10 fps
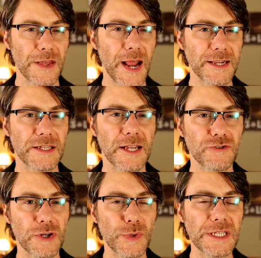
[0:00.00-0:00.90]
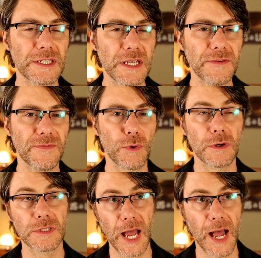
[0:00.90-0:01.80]
The next entry we see
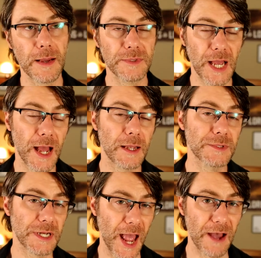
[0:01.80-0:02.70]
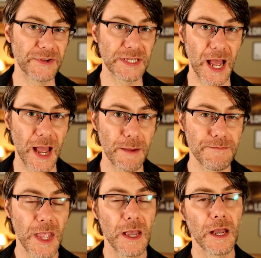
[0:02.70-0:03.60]
for time, times, and half a
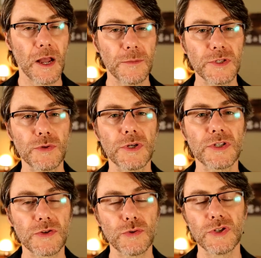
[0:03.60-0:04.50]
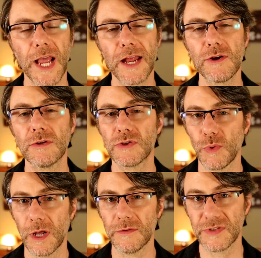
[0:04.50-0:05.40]
time comes to us through Daniel
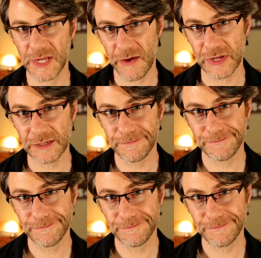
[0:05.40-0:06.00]
12:7.